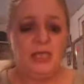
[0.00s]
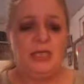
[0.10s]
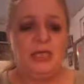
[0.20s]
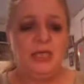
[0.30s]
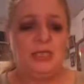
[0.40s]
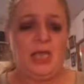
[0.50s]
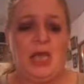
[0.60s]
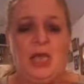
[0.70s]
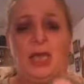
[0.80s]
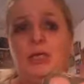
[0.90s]
this,
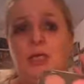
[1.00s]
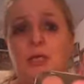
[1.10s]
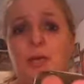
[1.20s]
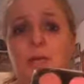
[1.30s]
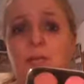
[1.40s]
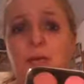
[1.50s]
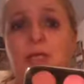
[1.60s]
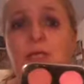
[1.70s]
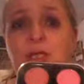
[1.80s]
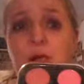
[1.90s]
y'all saw me put
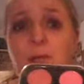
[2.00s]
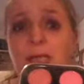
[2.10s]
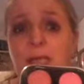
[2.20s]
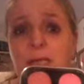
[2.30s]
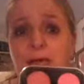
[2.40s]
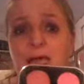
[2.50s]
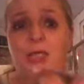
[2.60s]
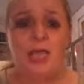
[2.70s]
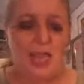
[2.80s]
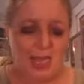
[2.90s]
in Shop My
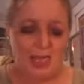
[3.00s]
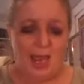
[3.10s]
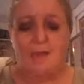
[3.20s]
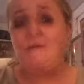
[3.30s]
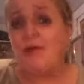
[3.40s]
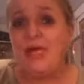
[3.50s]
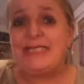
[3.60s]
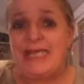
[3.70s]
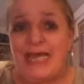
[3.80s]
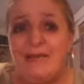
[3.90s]
Stash, and I'm very
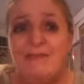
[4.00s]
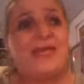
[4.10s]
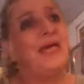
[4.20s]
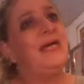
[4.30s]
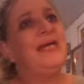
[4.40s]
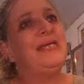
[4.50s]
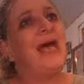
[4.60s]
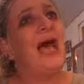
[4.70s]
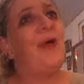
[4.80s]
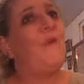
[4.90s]
excited because
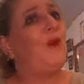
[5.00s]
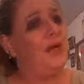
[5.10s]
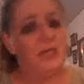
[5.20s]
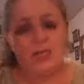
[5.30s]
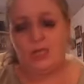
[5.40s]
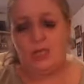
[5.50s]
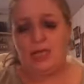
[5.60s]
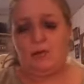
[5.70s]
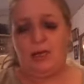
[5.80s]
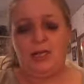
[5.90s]
I'm wearing this
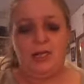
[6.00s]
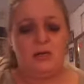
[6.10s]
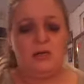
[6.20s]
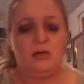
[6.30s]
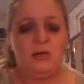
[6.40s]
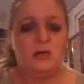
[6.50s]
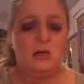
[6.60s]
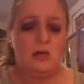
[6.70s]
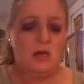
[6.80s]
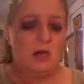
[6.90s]
shade right here
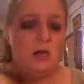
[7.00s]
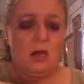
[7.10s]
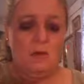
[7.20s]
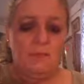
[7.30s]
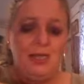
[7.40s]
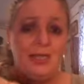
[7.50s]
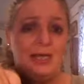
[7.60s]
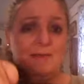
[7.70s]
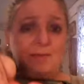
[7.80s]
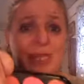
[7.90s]
on
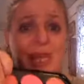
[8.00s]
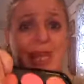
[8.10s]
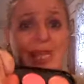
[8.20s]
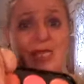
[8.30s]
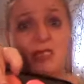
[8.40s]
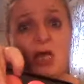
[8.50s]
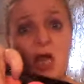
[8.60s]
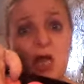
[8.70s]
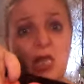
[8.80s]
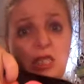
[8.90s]
my lips, and
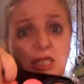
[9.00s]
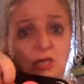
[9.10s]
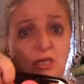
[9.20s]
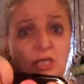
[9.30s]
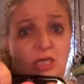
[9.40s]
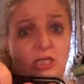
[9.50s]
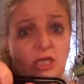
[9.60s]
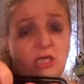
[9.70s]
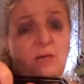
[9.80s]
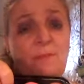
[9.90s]
I literally
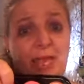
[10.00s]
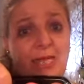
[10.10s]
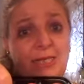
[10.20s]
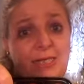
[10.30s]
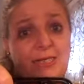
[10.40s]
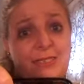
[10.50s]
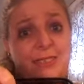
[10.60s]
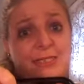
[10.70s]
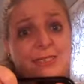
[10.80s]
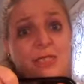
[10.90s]
just panned it.
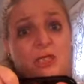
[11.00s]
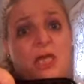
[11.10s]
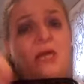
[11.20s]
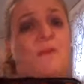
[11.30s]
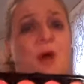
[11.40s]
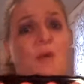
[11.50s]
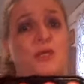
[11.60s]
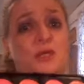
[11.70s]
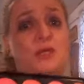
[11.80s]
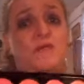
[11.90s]
This is a shade I'm
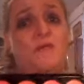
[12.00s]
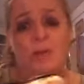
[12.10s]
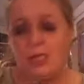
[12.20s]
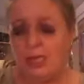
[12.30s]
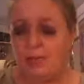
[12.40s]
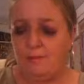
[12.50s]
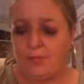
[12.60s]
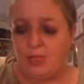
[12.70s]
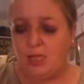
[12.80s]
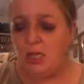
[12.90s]
always using for my
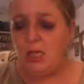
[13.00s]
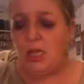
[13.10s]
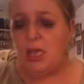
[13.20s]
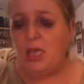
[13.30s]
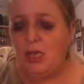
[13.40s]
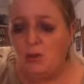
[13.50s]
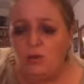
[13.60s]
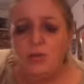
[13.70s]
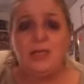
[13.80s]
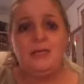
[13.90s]
lips, and I
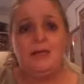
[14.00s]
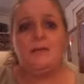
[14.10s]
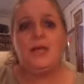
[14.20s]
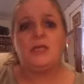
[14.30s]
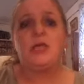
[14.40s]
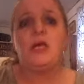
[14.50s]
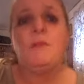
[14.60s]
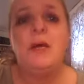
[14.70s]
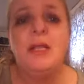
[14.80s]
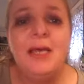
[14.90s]
really love that shade on
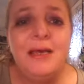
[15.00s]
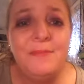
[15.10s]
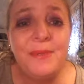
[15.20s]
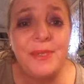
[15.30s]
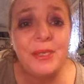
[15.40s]
my lips.